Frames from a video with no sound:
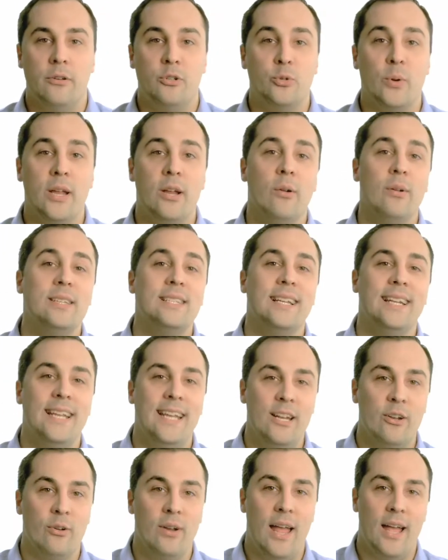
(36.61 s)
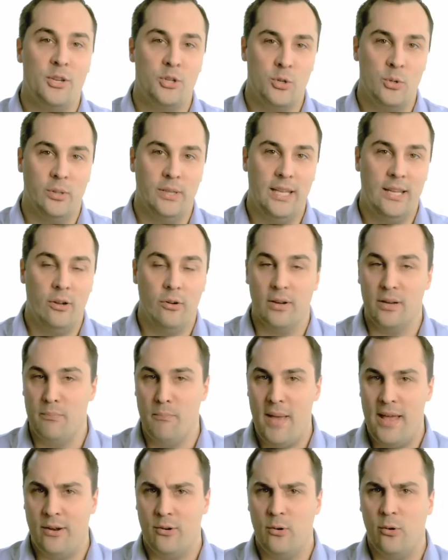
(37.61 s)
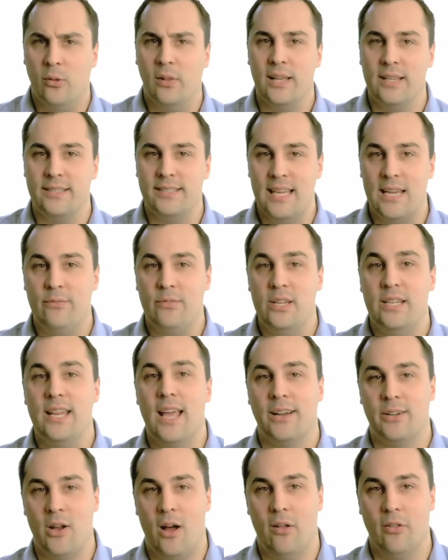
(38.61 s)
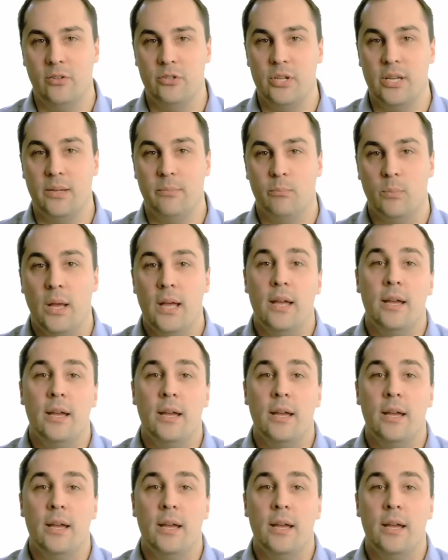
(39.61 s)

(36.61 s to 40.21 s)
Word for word: Dräger is an international leader in medical and safety technology.